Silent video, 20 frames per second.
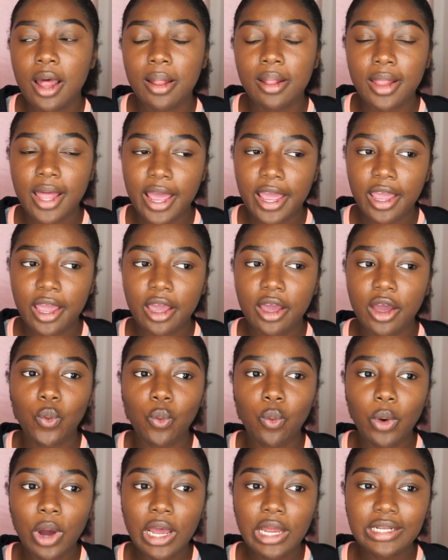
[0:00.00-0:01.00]
Like,
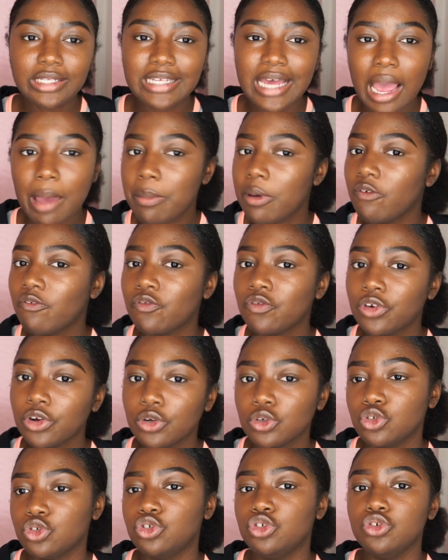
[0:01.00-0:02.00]
what type of
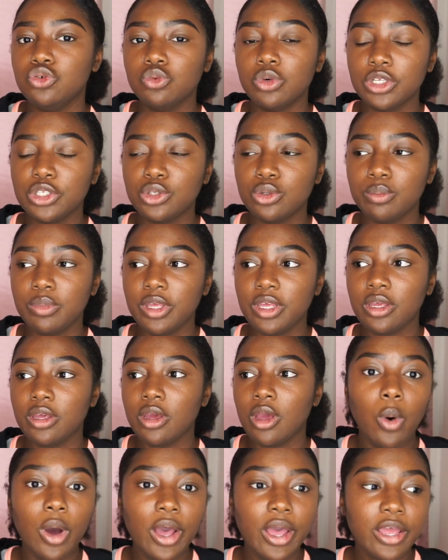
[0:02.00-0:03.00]
nurse do you want to be?
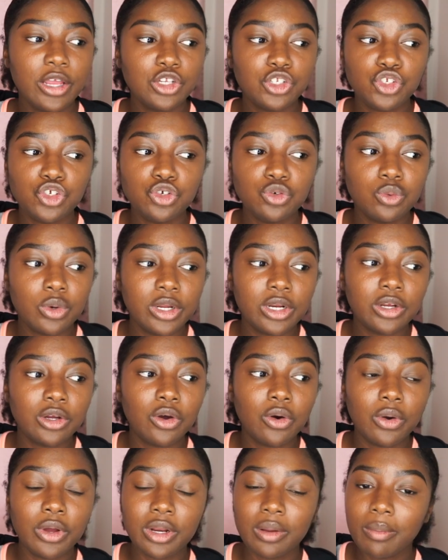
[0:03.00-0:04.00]
What do you want to
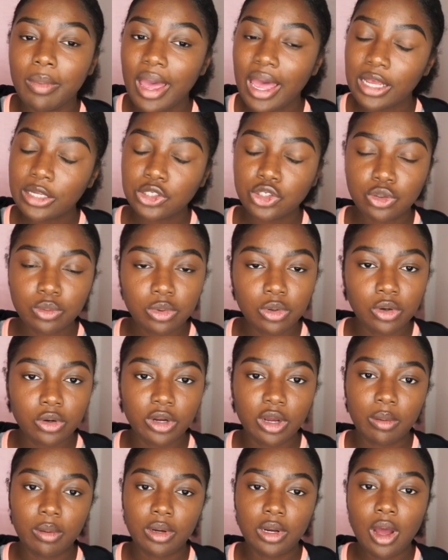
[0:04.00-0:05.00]
go in a master
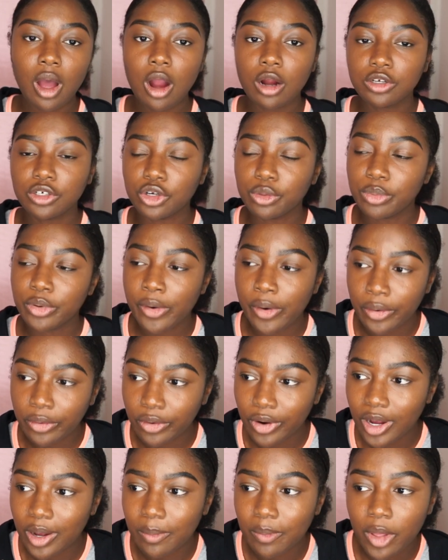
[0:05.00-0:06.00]
program, a doctor
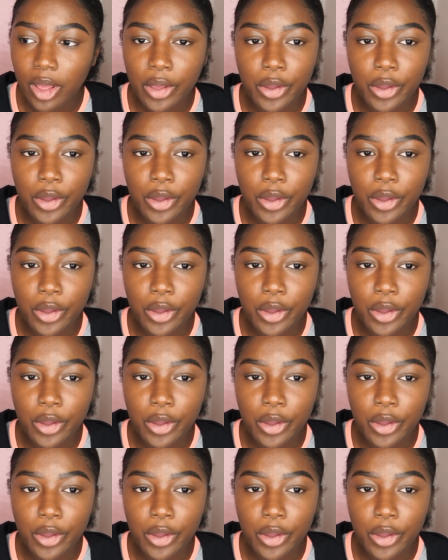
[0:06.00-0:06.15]
program?